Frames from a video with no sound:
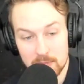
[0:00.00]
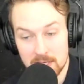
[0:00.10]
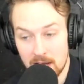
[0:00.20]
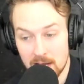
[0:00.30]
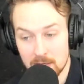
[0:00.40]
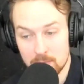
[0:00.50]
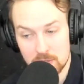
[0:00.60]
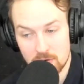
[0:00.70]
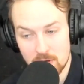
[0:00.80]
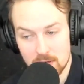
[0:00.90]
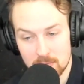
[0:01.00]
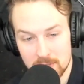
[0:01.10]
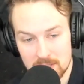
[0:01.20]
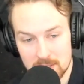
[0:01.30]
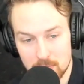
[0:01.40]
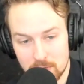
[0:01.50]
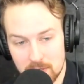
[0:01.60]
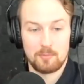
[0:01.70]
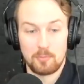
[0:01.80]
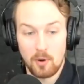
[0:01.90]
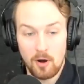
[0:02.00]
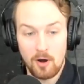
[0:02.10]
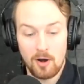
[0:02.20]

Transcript: Be kind, be strong, be disciplined. Woo!